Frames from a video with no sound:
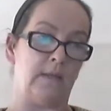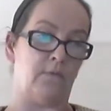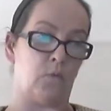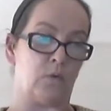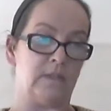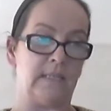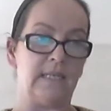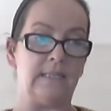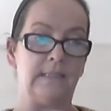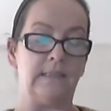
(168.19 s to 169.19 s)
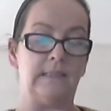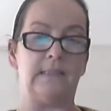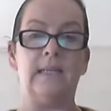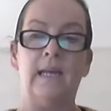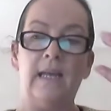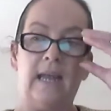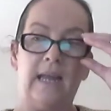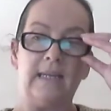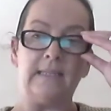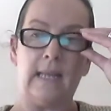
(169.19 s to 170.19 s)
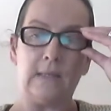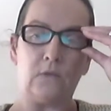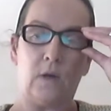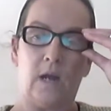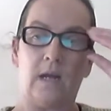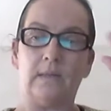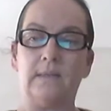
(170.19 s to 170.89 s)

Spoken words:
the Four Seasons, etc.